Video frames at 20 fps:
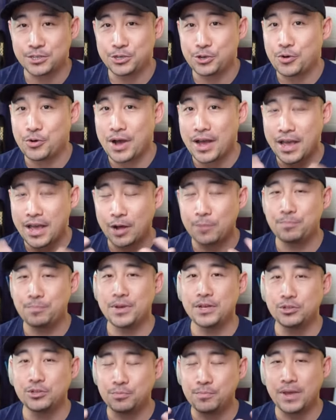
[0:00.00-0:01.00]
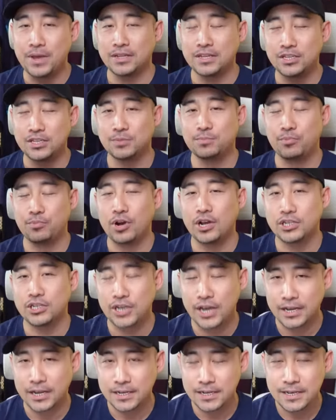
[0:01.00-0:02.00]
you are helping to make this
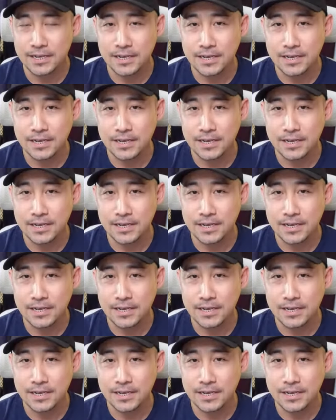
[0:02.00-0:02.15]
project